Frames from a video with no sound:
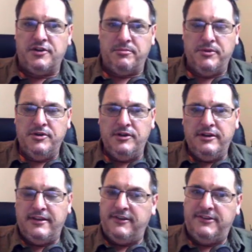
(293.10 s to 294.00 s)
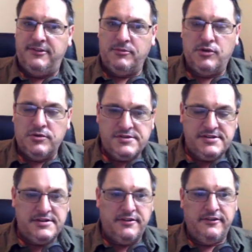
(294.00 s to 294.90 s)
on Moodle, there's some
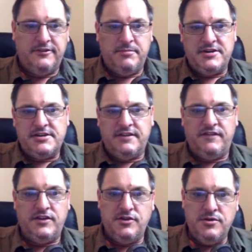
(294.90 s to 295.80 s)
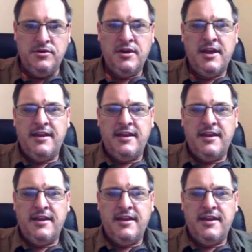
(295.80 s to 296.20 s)
courses that are especially for you